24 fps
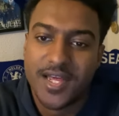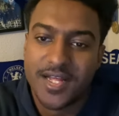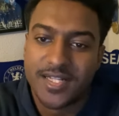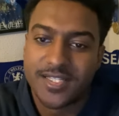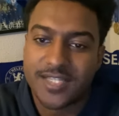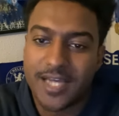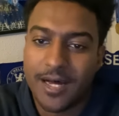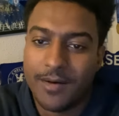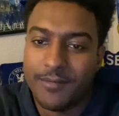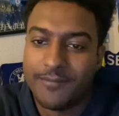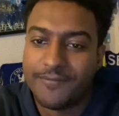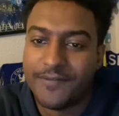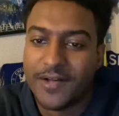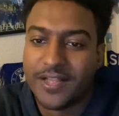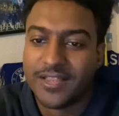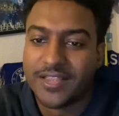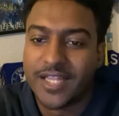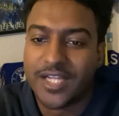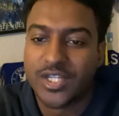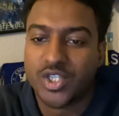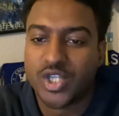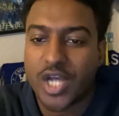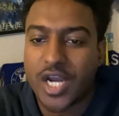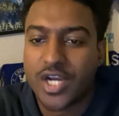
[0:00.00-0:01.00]
to help fund
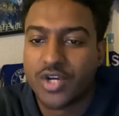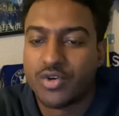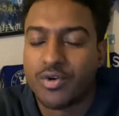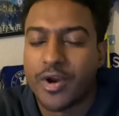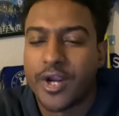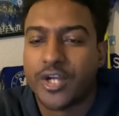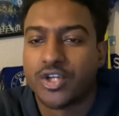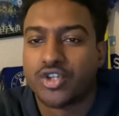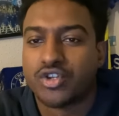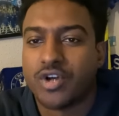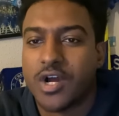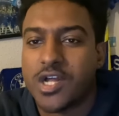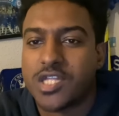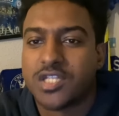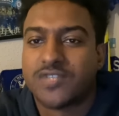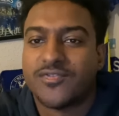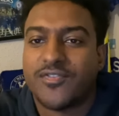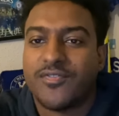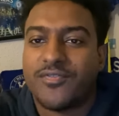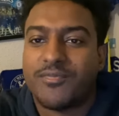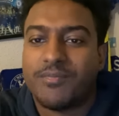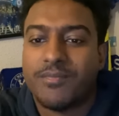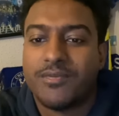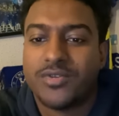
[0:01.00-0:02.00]
their January
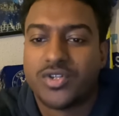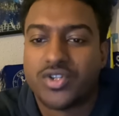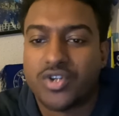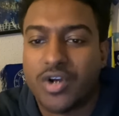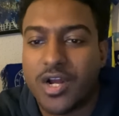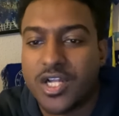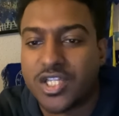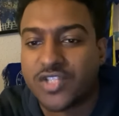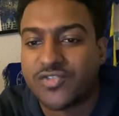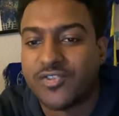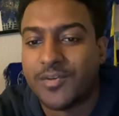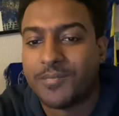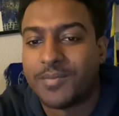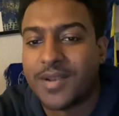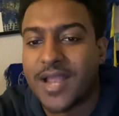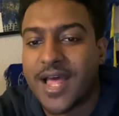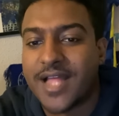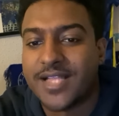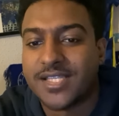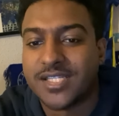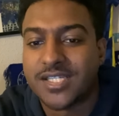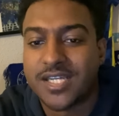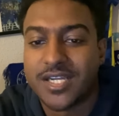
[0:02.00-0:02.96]
transfer plans.